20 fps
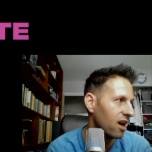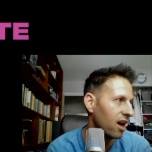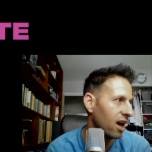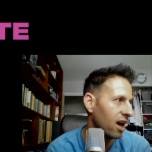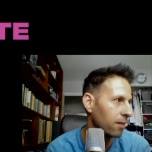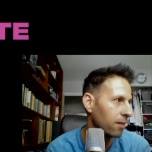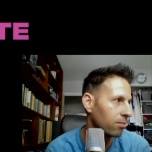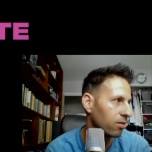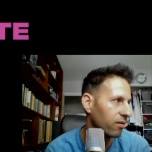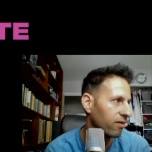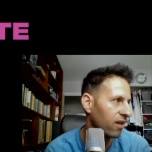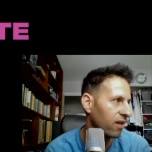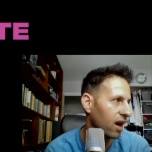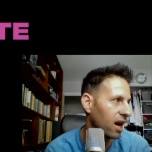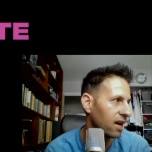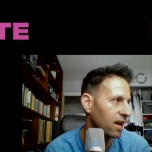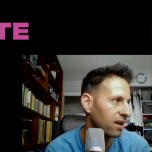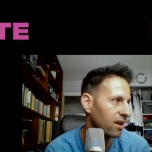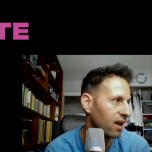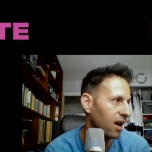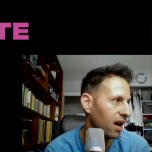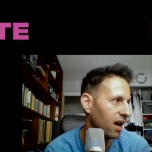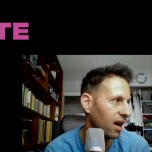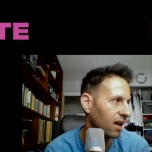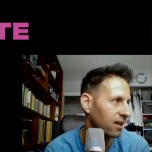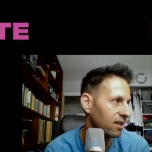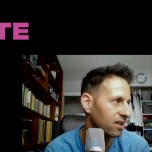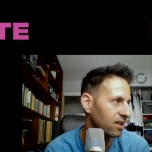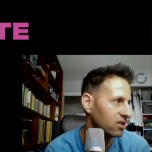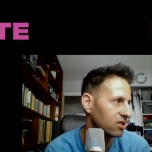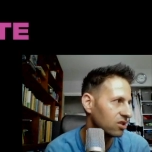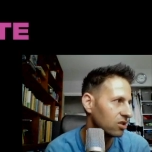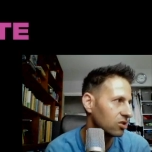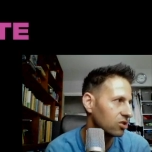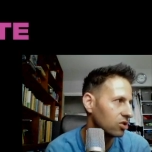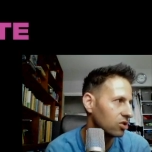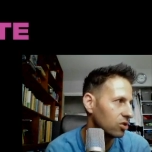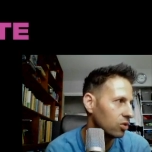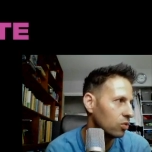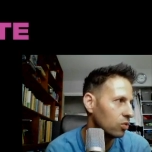and provide at least
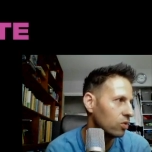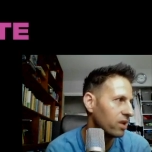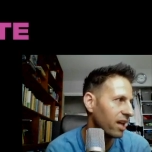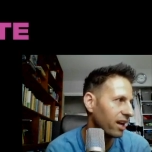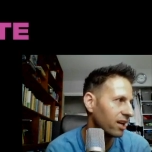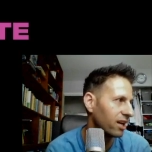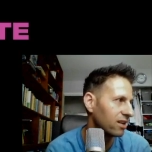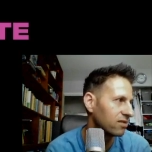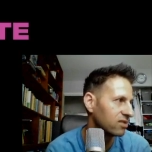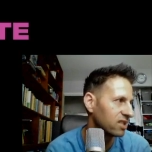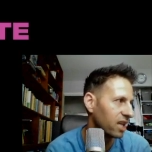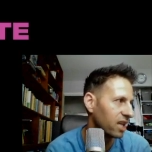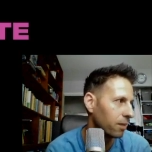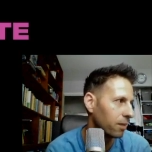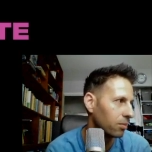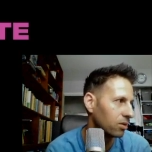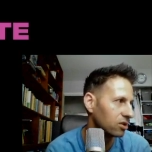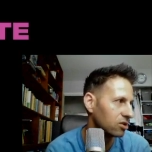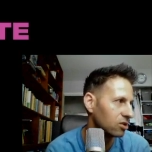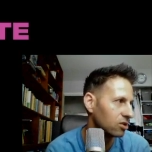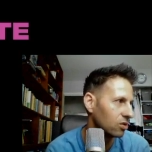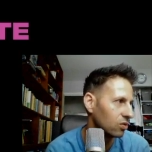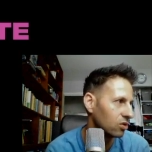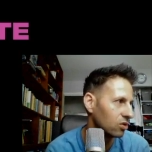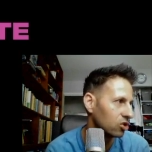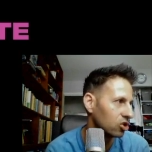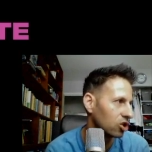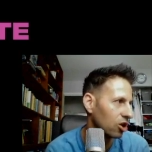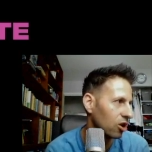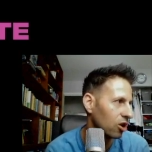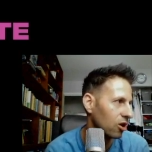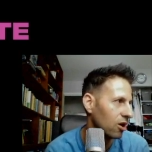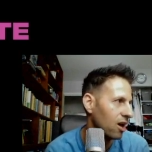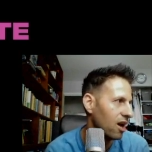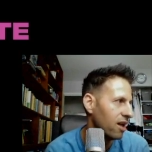2 negative samples to ensure